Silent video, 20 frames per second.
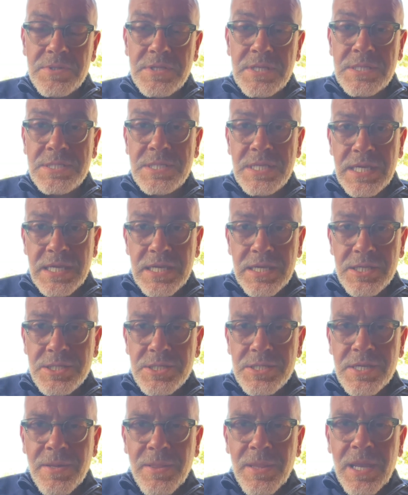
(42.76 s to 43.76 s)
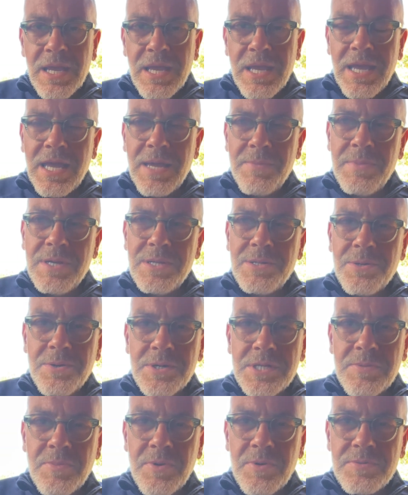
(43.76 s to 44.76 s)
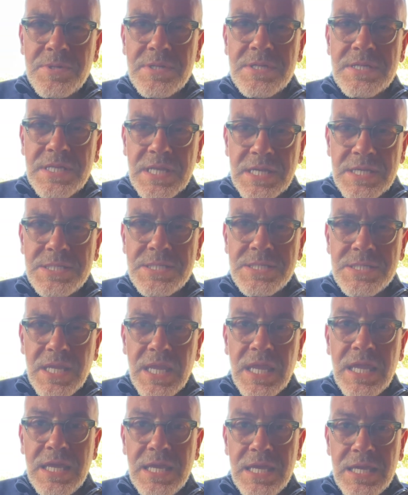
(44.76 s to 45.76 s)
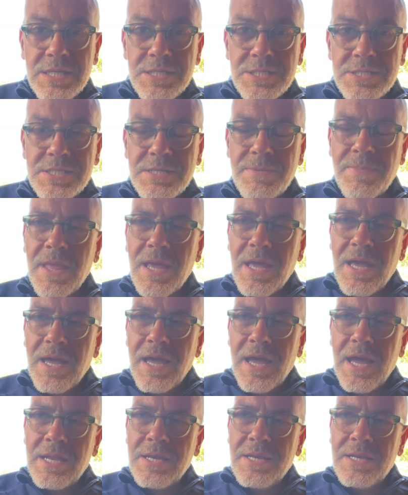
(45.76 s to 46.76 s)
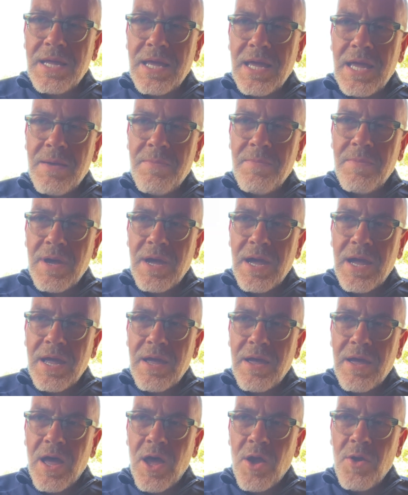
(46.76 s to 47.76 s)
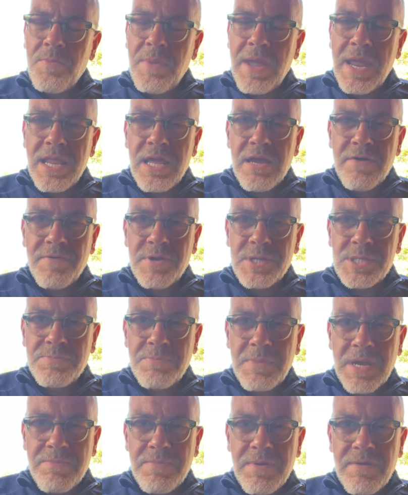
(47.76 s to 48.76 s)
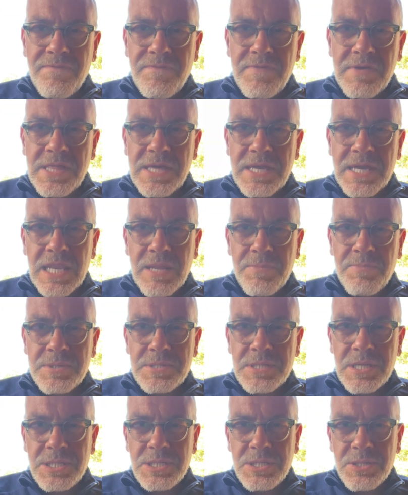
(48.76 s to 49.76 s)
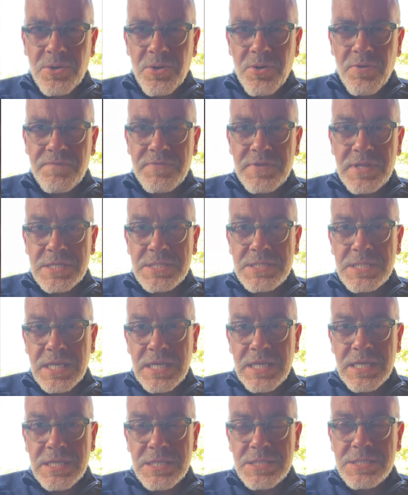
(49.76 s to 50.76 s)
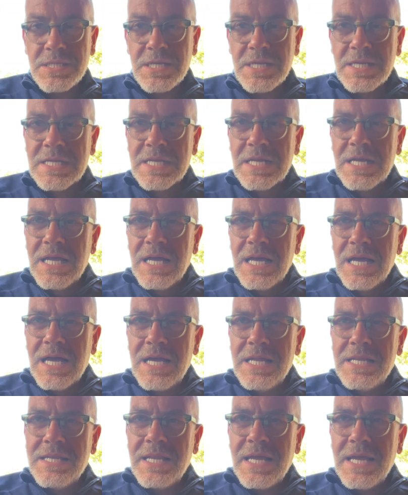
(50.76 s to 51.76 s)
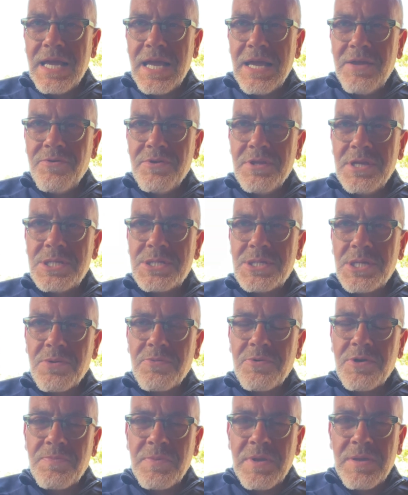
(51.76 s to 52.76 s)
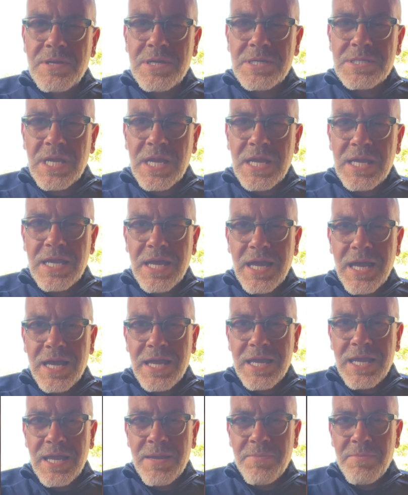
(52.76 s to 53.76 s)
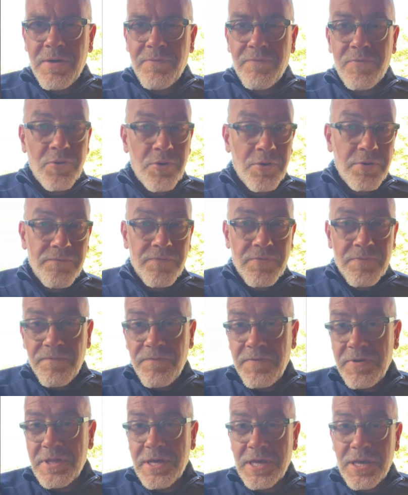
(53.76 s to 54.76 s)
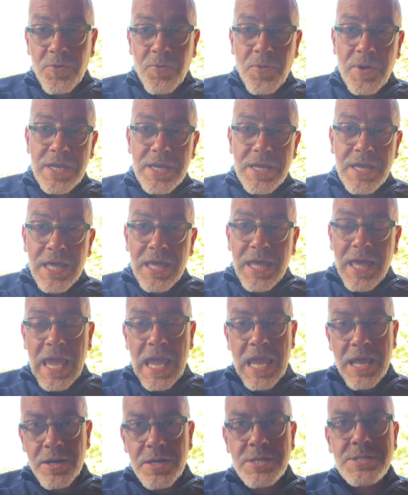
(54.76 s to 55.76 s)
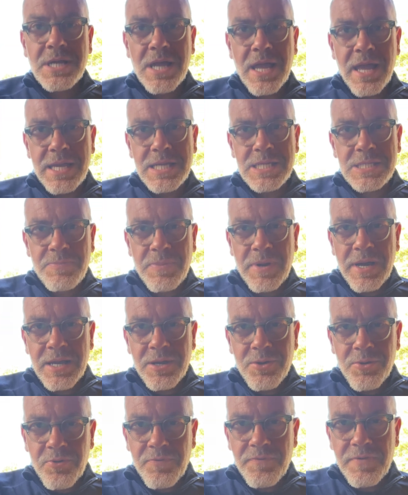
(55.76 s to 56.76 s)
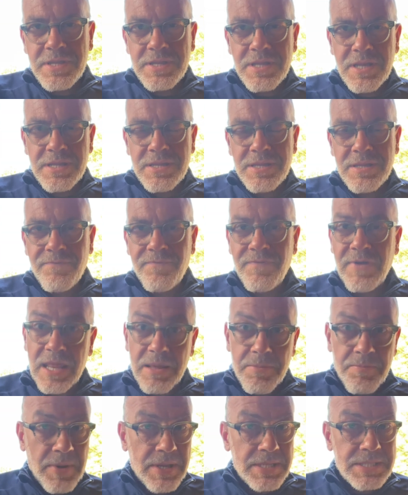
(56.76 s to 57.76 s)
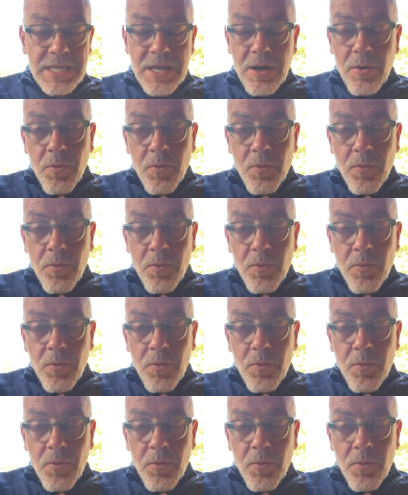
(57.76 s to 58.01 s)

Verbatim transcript: disease, and um, he talked about dis ease and um, how many of us might be feeling in a position of dis-ease. And uh, it really struck with me because I, I um, have gone from feeling quite energised by COVID and very busy at